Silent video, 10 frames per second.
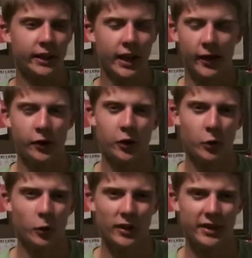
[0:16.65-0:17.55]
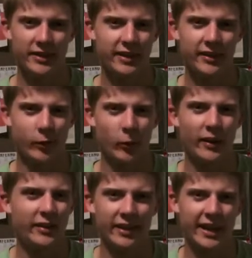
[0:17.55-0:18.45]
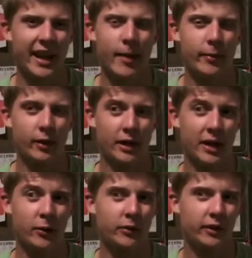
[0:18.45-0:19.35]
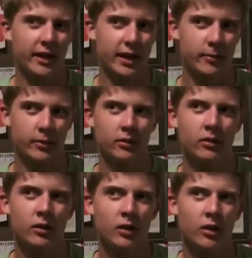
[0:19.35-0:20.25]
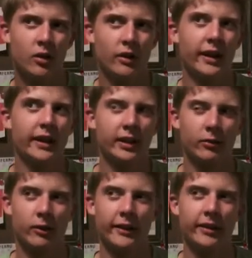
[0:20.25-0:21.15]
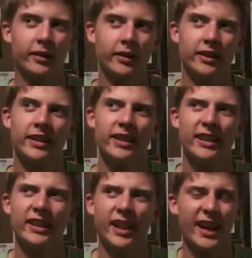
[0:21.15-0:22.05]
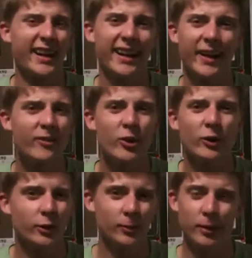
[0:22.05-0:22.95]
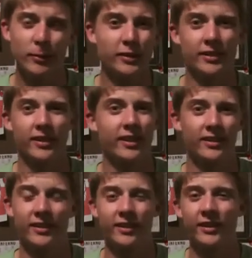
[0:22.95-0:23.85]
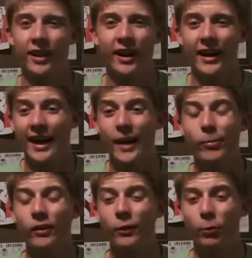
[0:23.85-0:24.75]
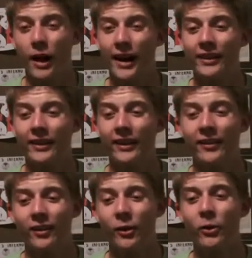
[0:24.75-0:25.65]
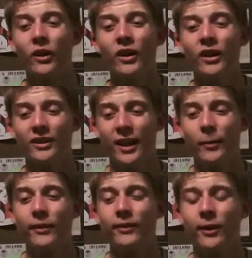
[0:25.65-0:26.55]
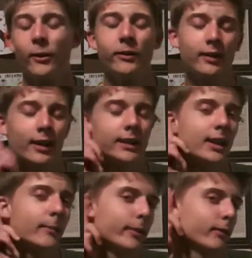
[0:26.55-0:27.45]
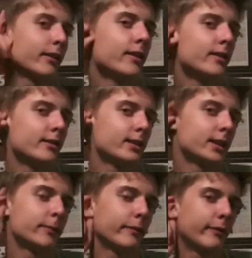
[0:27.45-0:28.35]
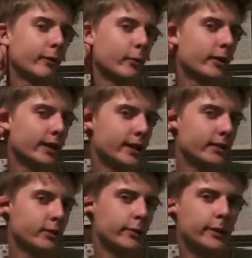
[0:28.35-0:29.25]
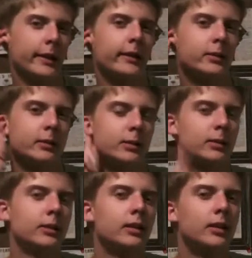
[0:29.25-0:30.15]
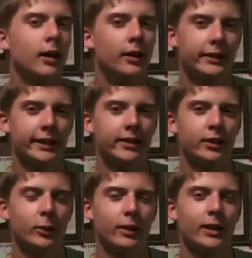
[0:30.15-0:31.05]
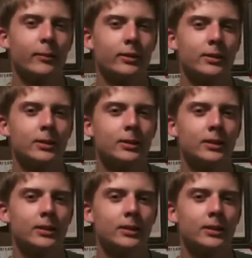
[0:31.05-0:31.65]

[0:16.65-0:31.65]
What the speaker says: I don't know what this is or when it's gonna happen or how it's gonna happen. Like, regularly. I have no commitment to this, it just kinda happens sporadically, so that means you always gotta keep your ears up for when I do things on the interwebs.